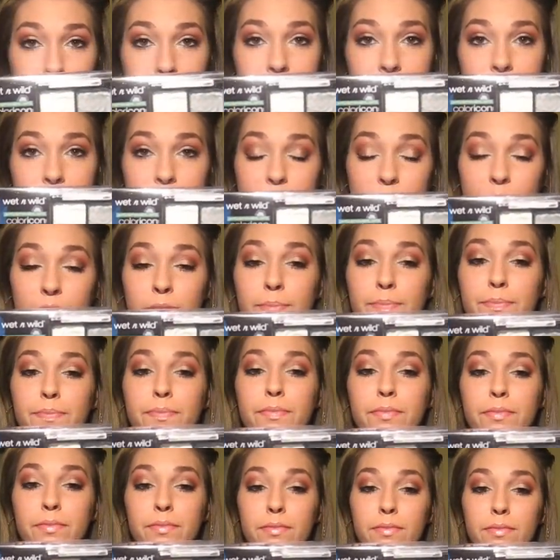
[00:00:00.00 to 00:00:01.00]
right here.
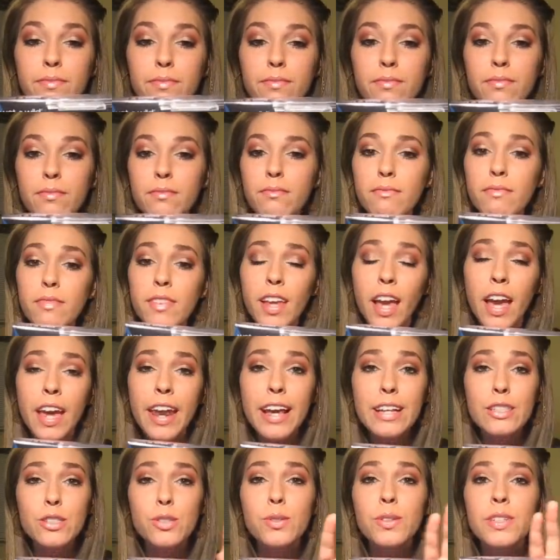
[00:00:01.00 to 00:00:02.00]

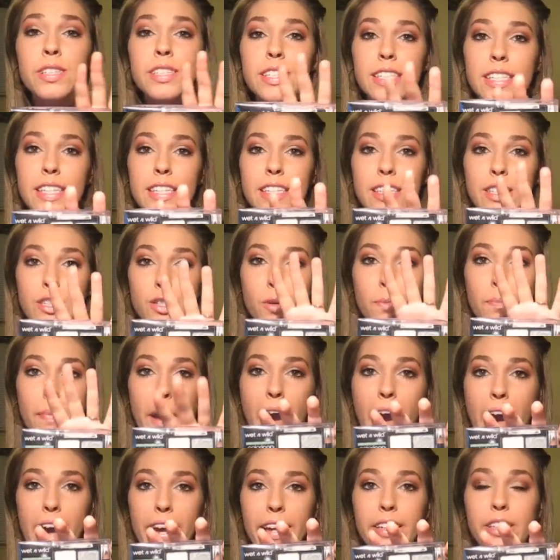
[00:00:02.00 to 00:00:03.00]
And as you can see these are
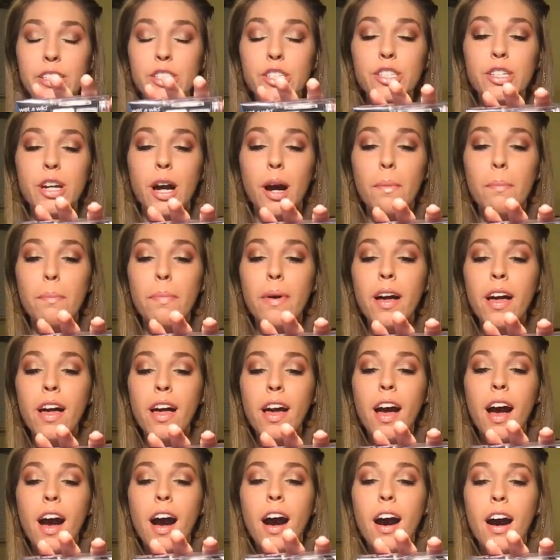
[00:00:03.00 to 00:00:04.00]
packaged up
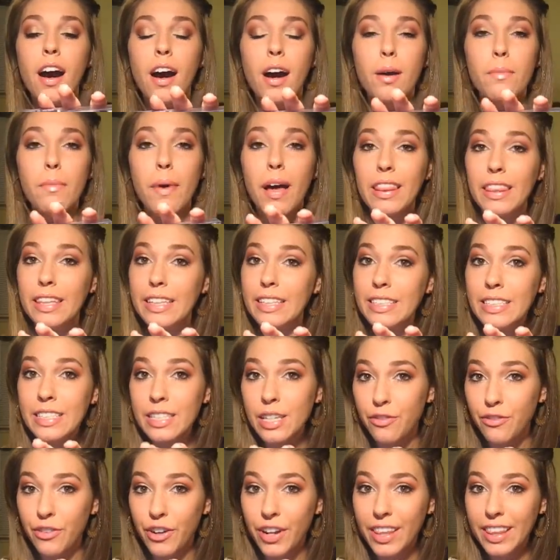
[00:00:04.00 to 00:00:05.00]
um, a little
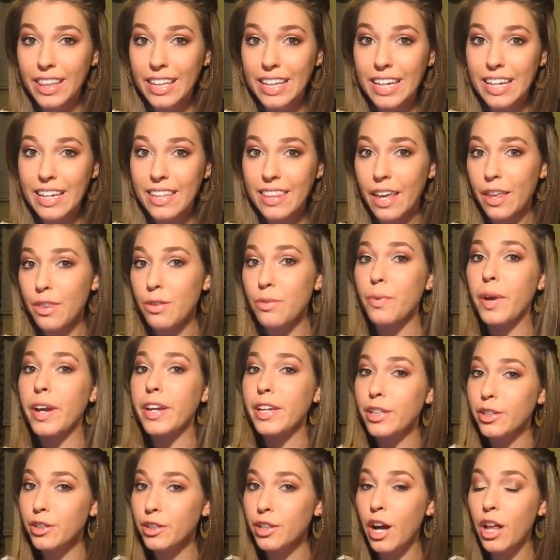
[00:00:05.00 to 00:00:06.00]
differently than the
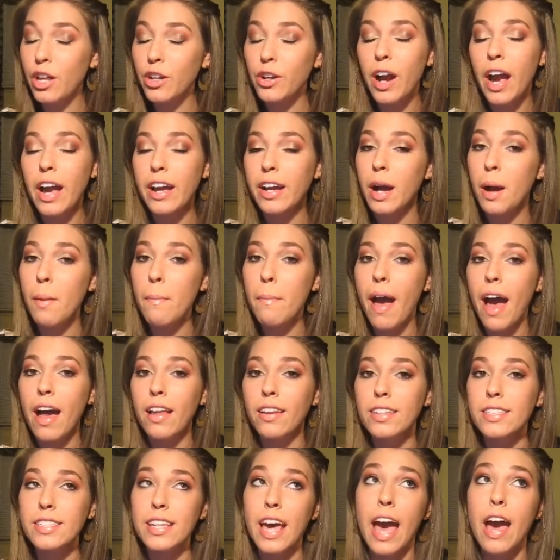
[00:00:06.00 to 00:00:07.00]
regular Color Icon
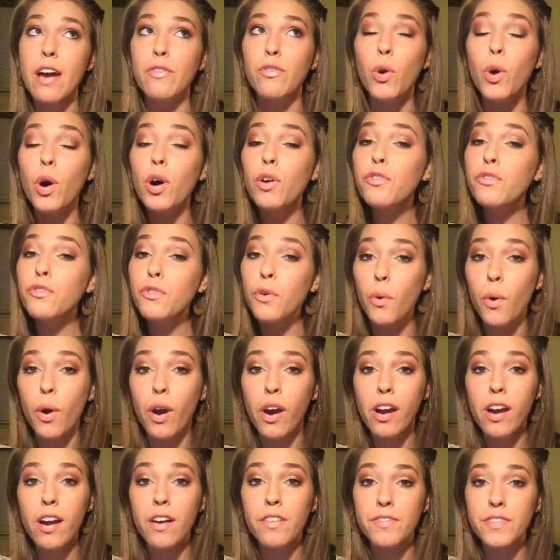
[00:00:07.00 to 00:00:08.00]
palettes. I have all
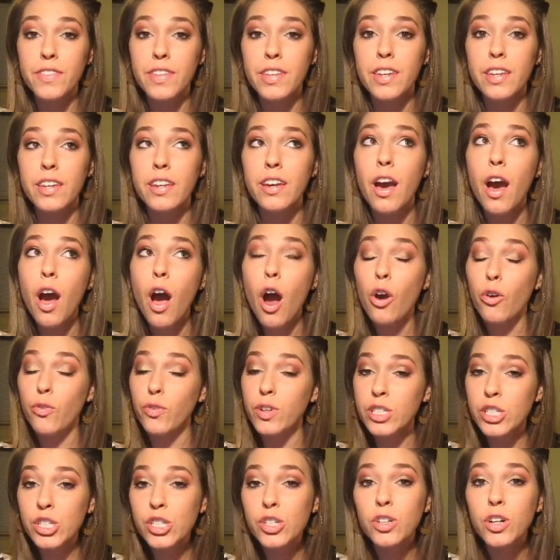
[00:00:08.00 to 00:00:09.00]
four of the
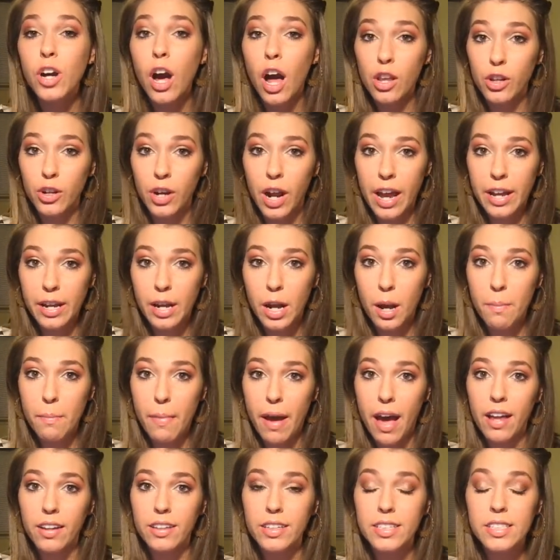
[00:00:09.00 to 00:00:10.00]
original Color Icon
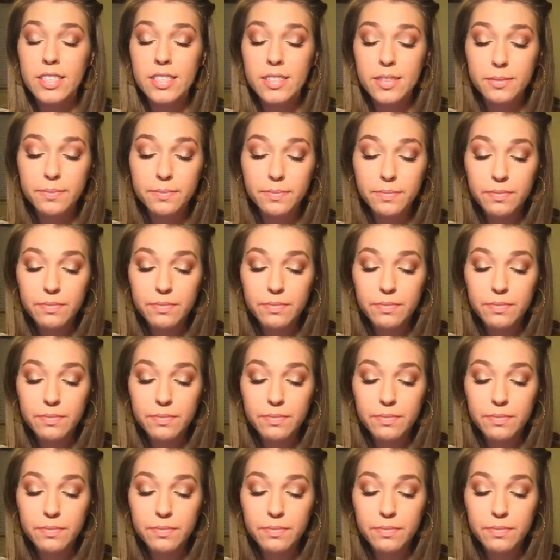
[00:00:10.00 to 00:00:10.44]
palettes